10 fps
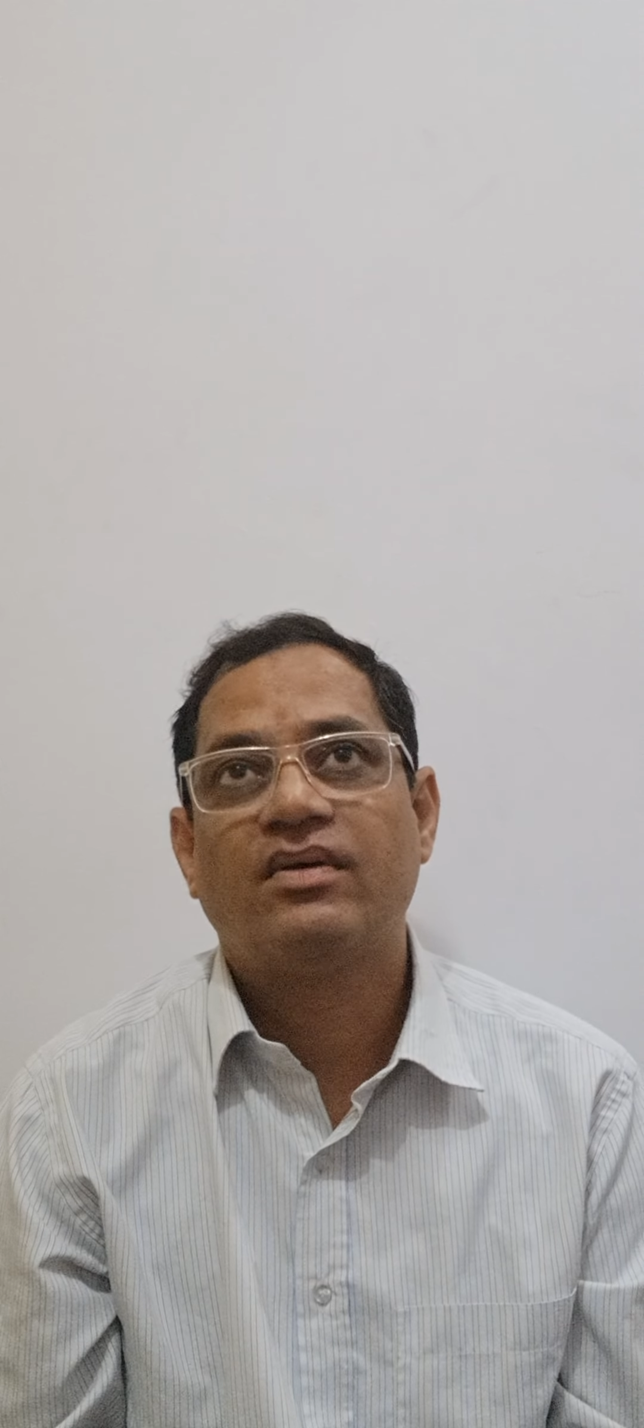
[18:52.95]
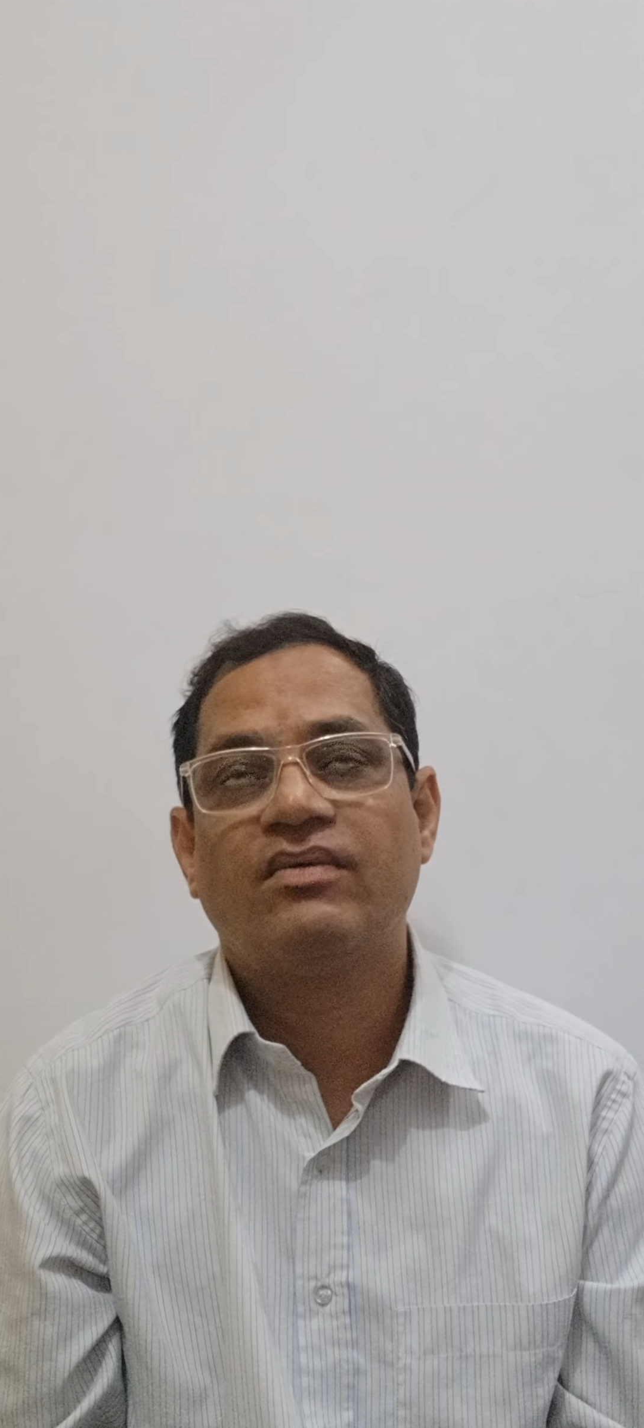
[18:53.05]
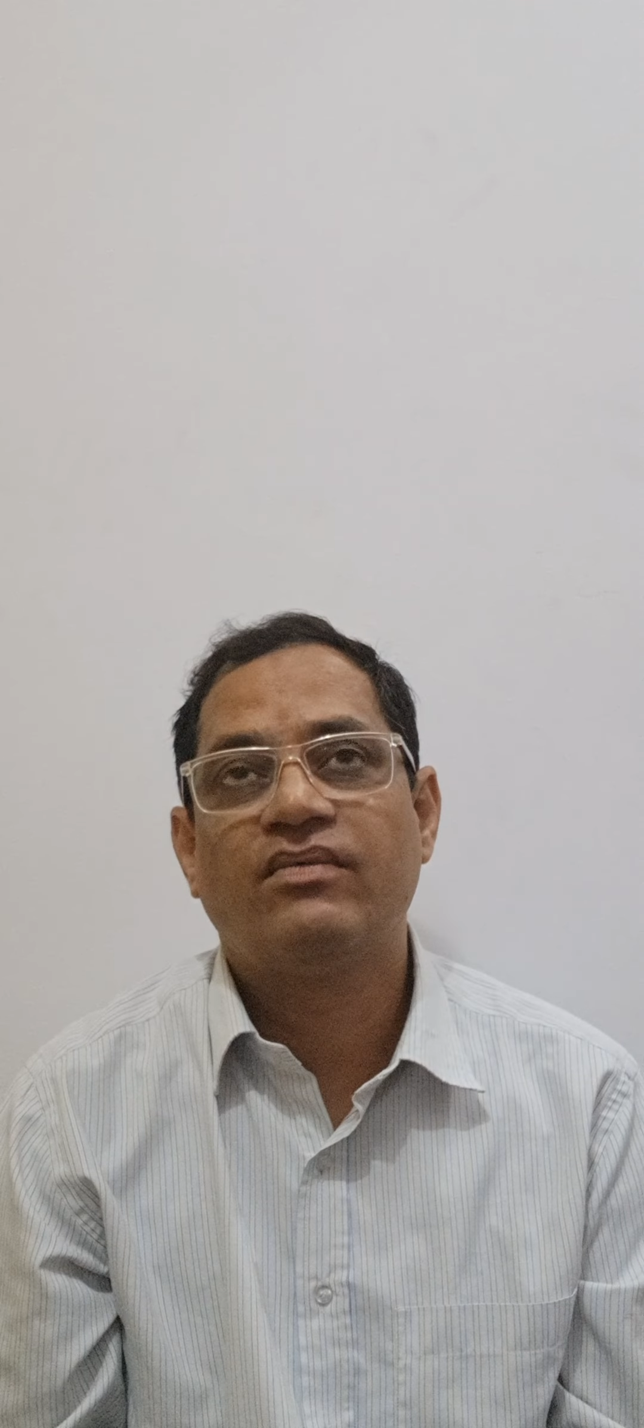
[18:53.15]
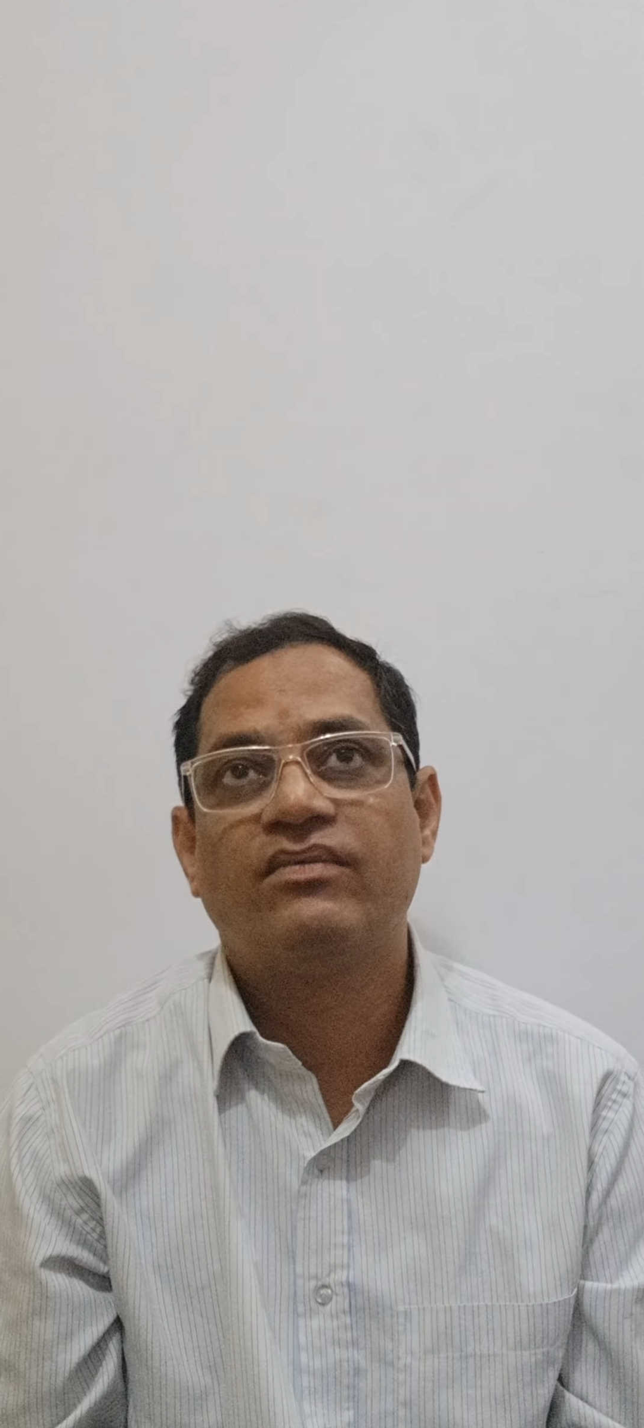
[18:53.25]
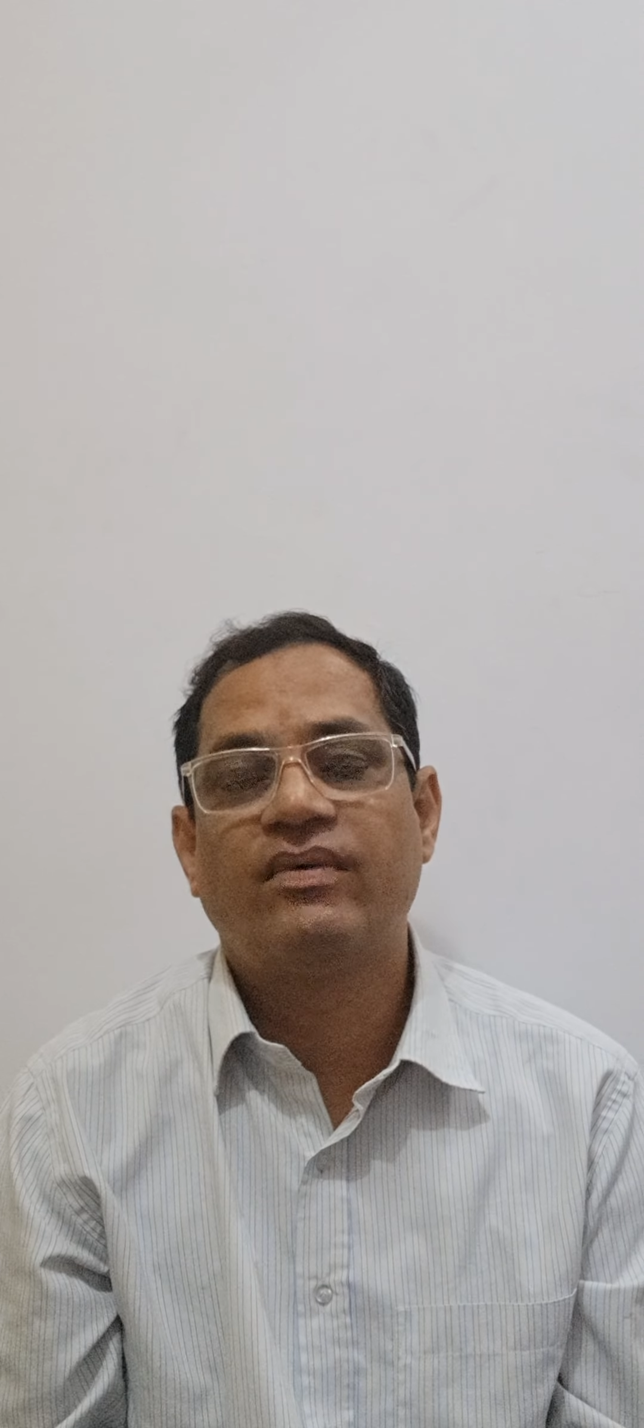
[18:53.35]

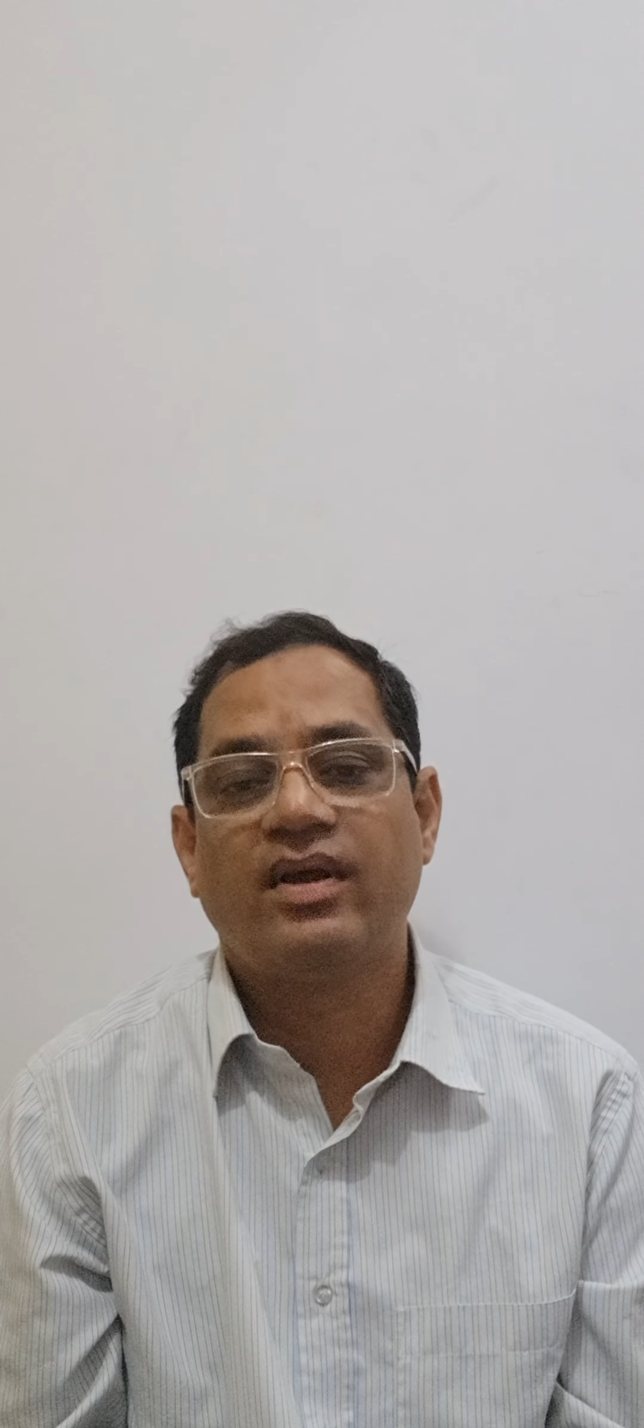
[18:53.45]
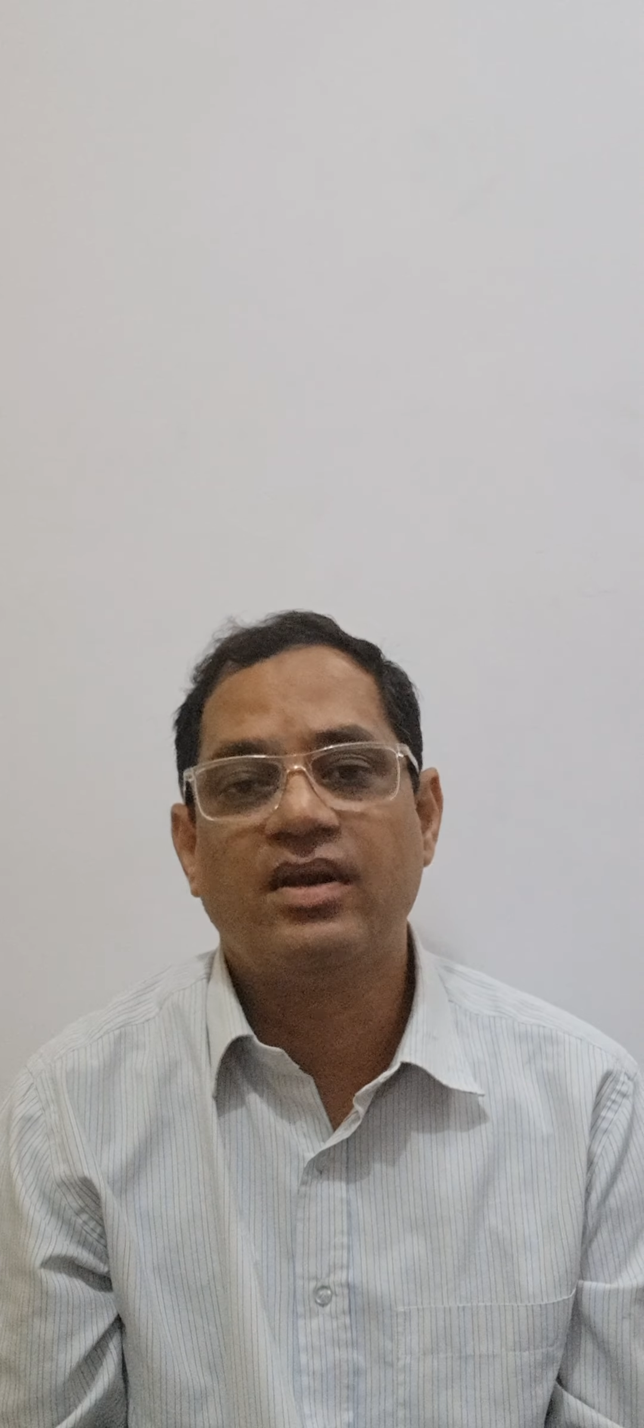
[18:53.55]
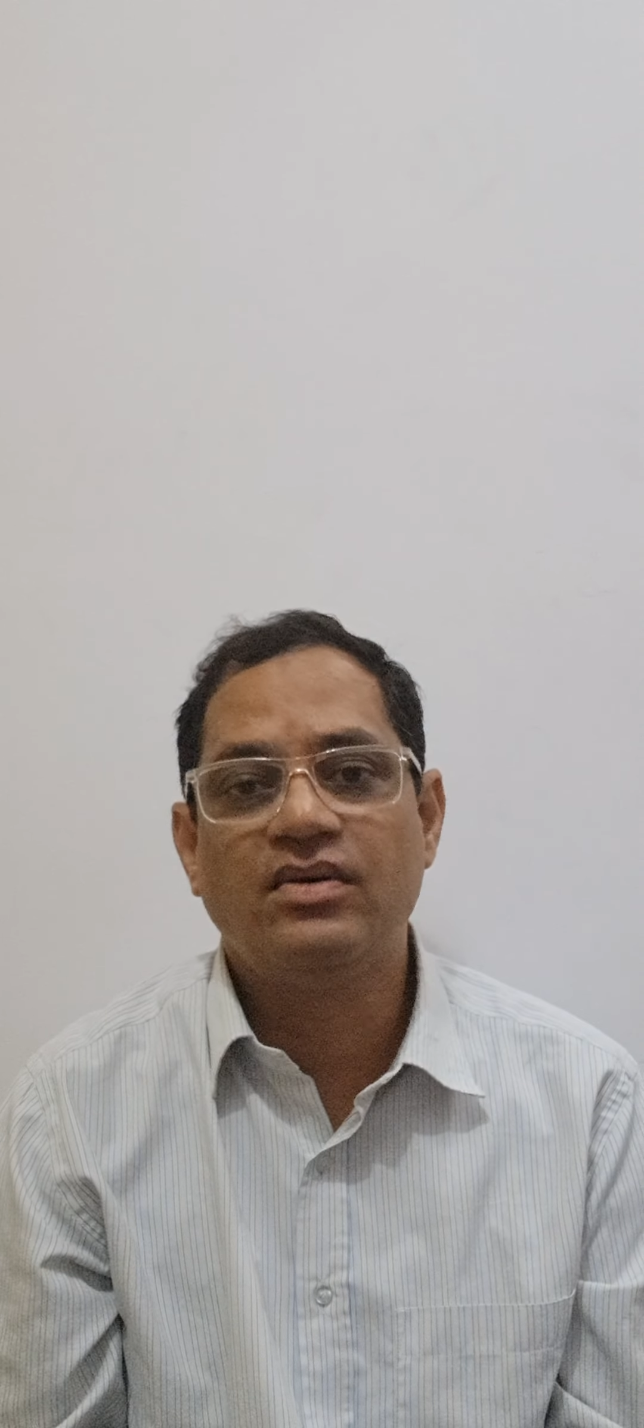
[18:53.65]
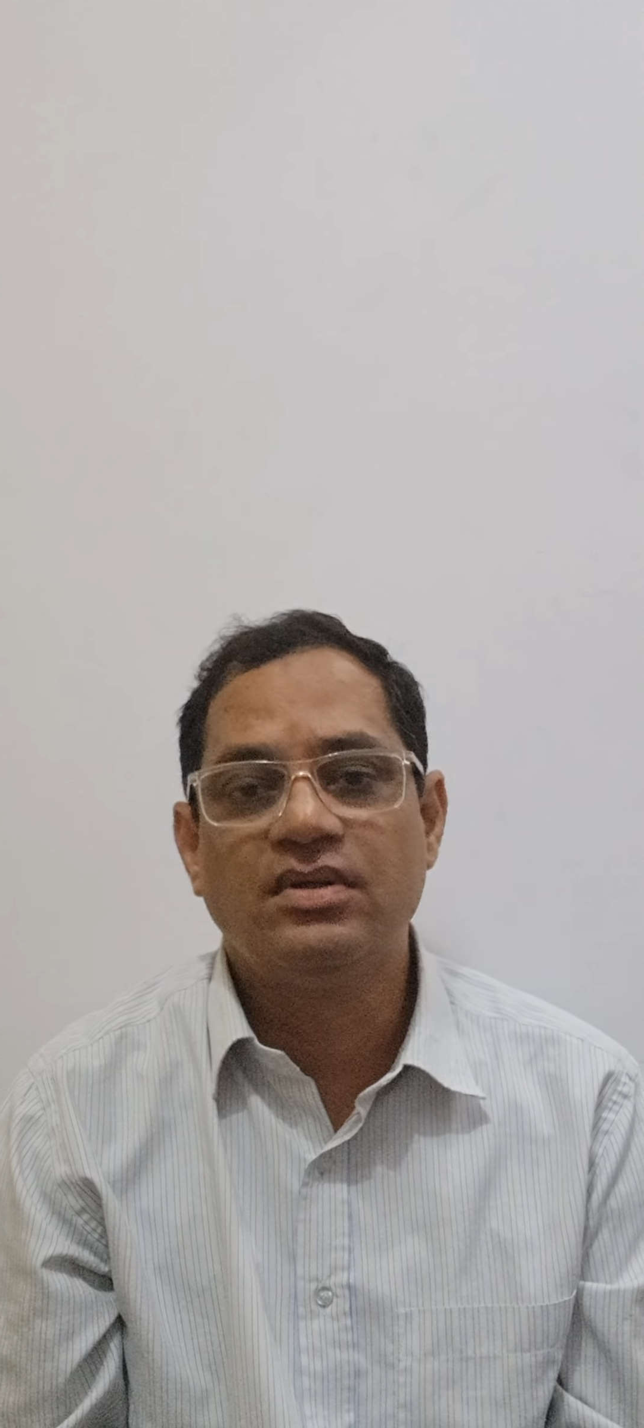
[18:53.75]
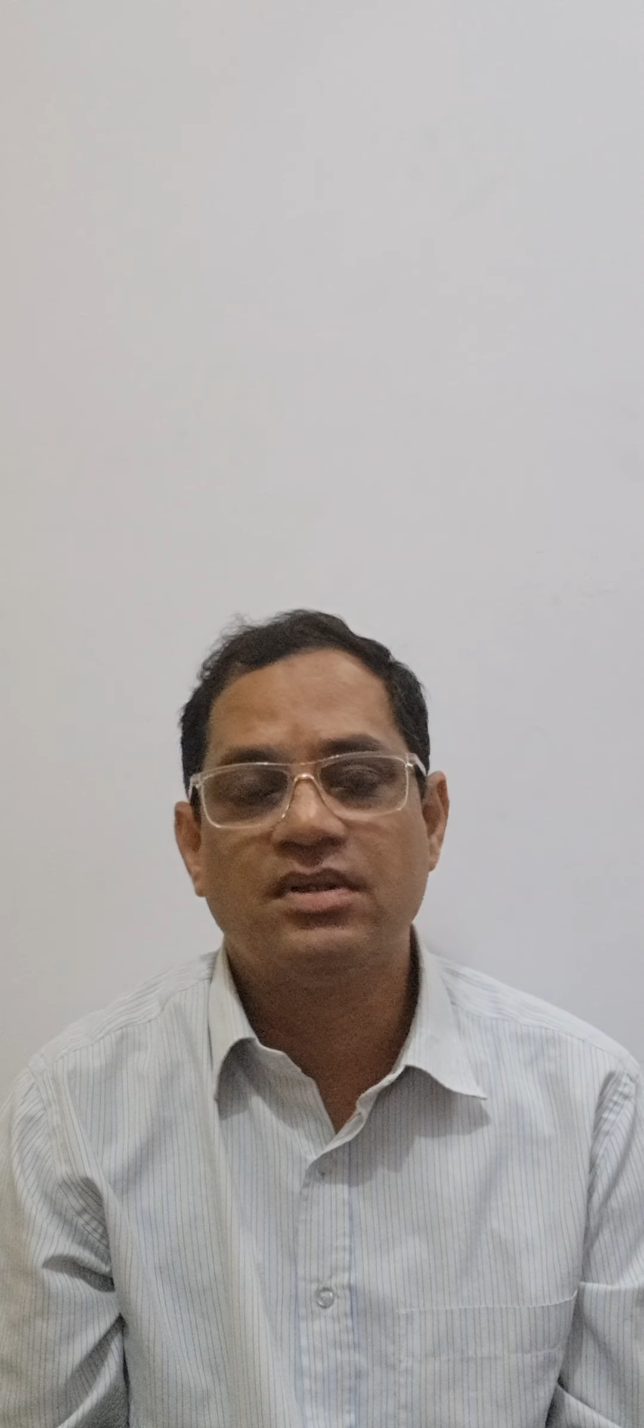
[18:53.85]
very
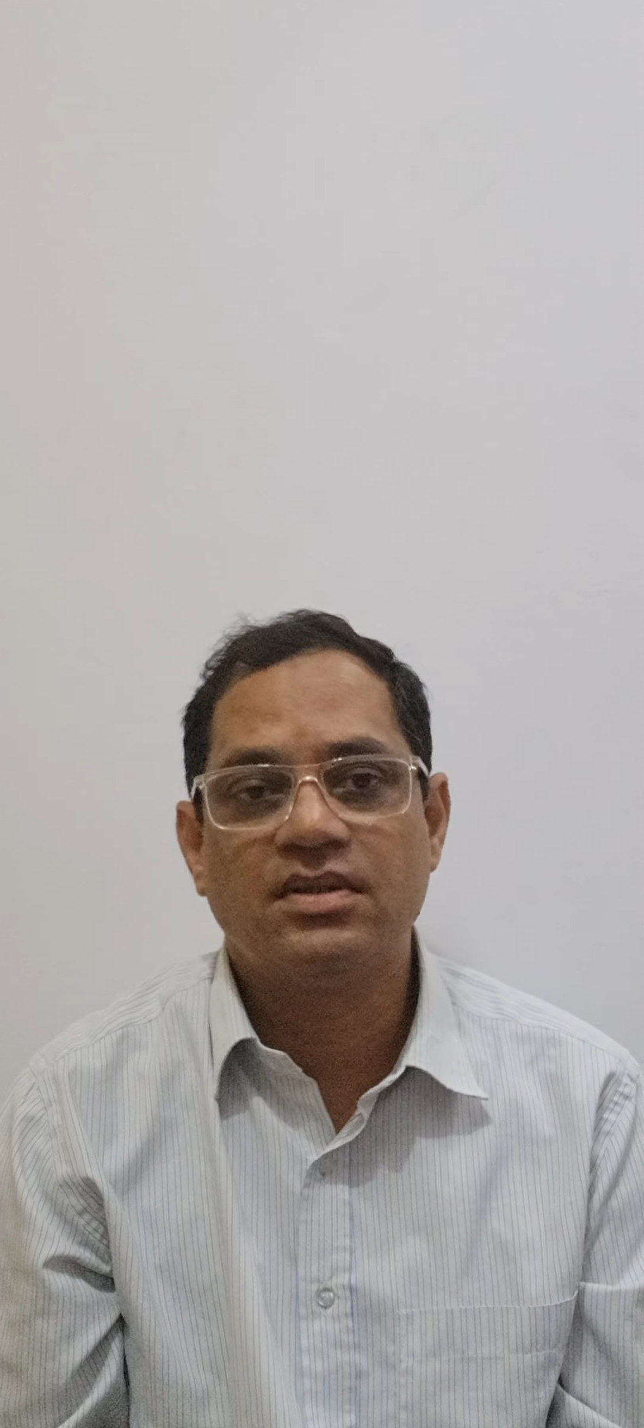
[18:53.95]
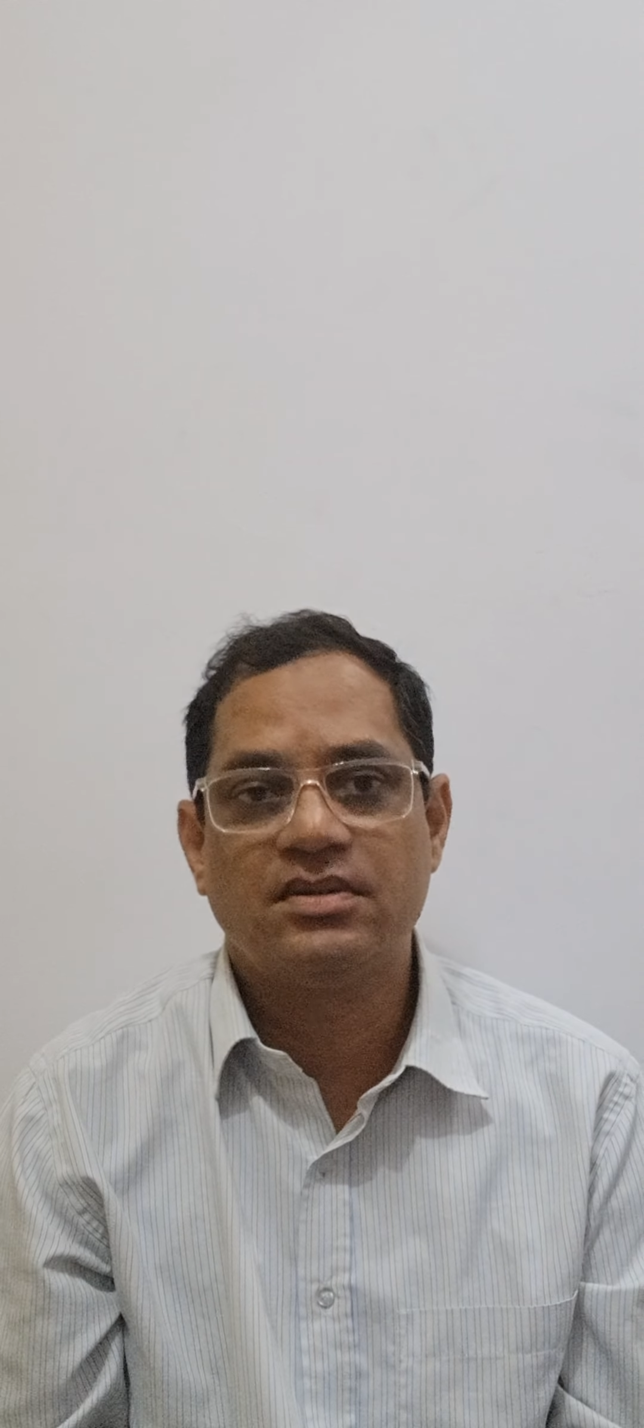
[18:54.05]
good